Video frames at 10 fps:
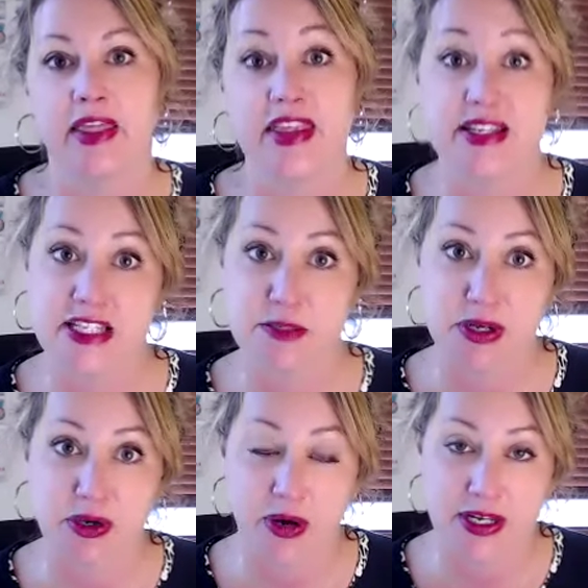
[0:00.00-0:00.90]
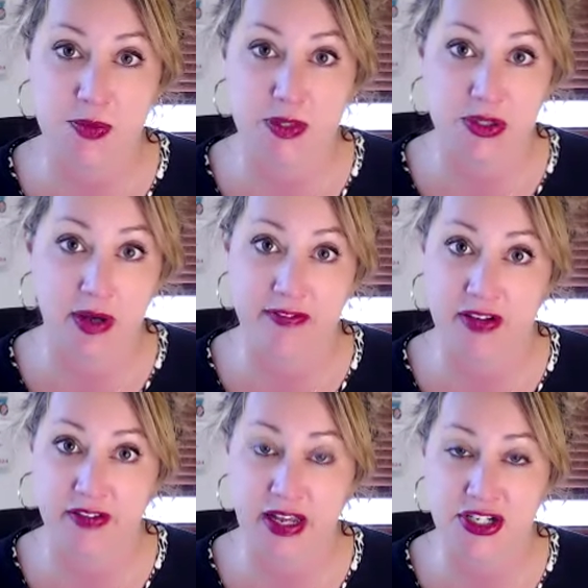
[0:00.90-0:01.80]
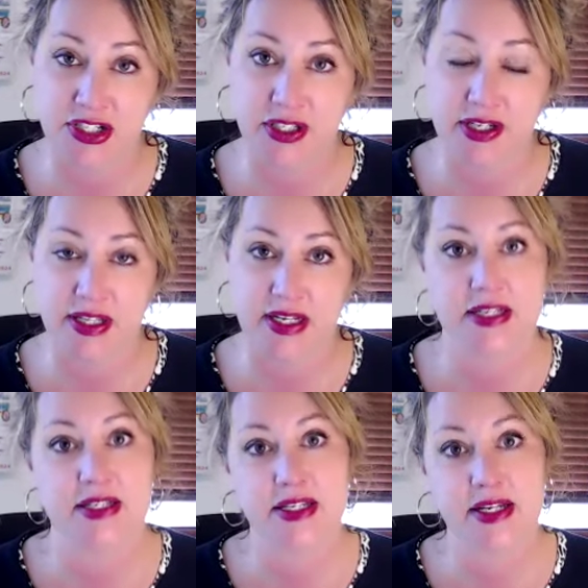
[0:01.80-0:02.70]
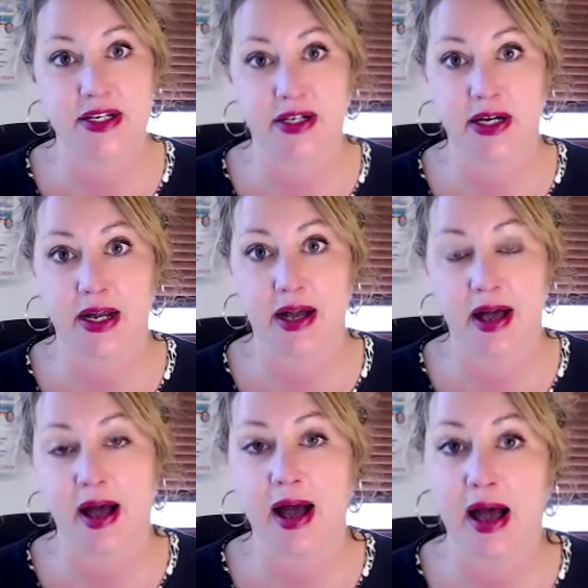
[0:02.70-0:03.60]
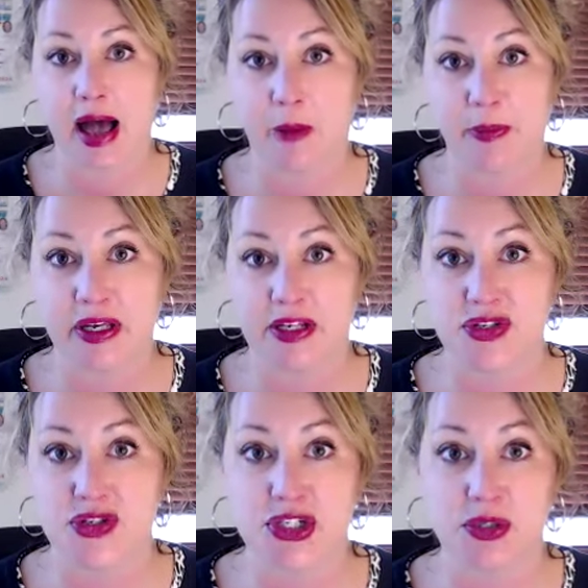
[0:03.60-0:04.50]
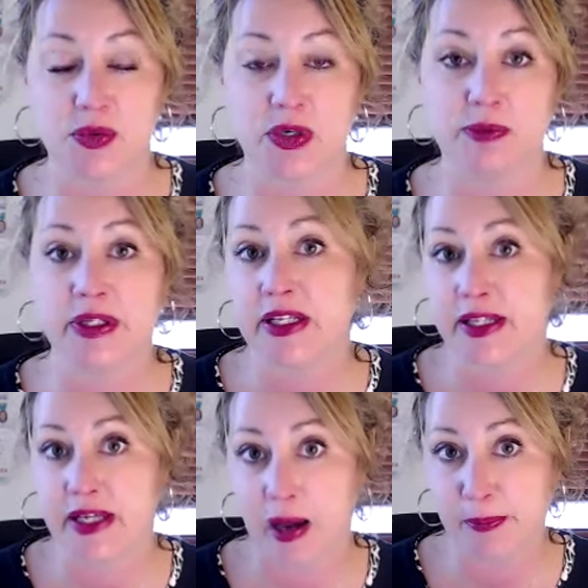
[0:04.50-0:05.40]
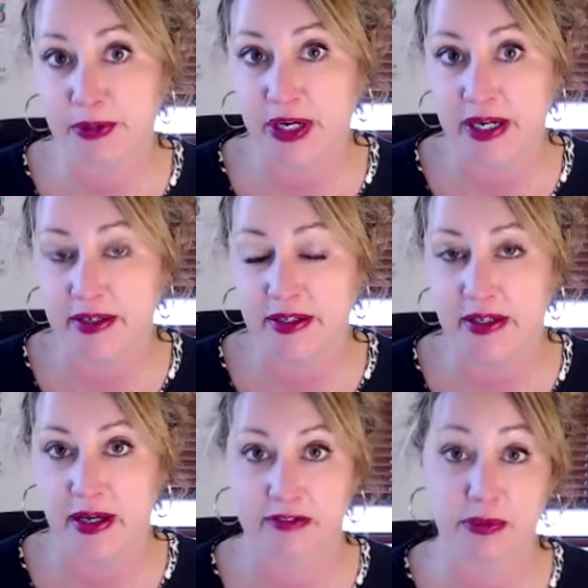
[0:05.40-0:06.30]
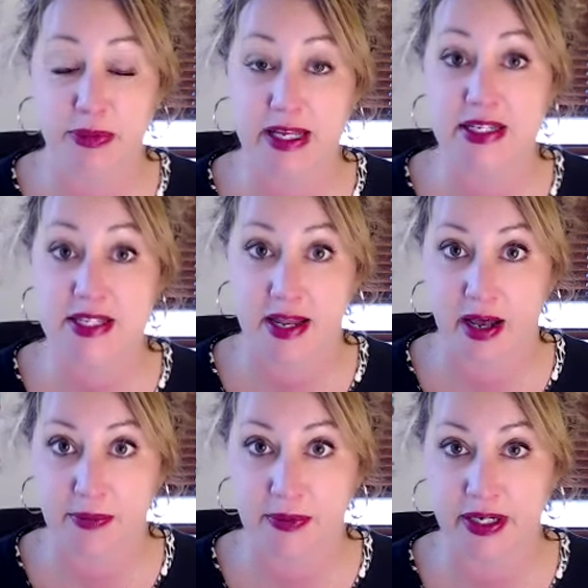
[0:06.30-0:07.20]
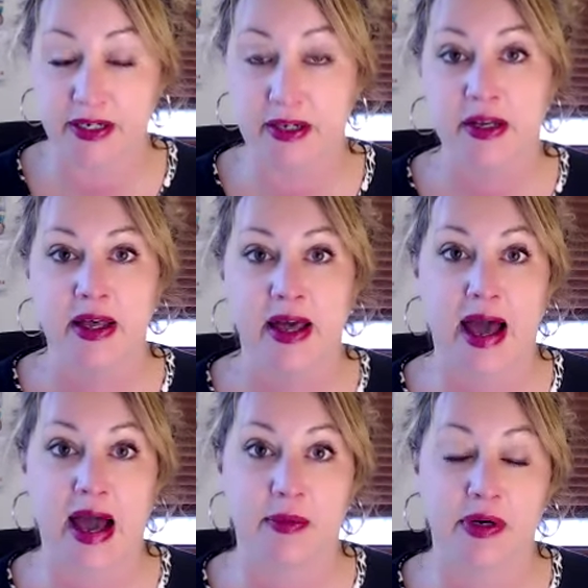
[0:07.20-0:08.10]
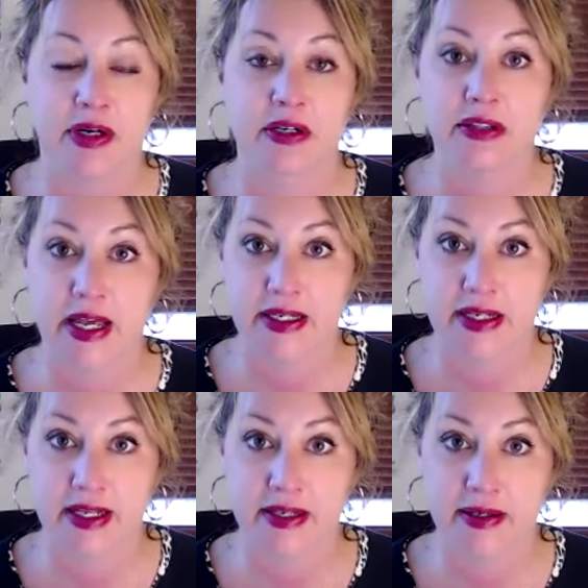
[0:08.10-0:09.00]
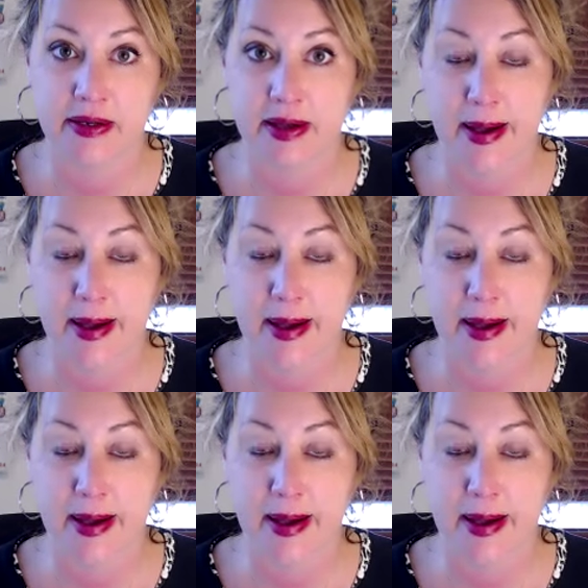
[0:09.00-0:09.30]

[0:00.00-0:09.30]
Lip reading: This is because we do have a vendor that is here helping us to completely upgrade, replace, and upgrade our lightning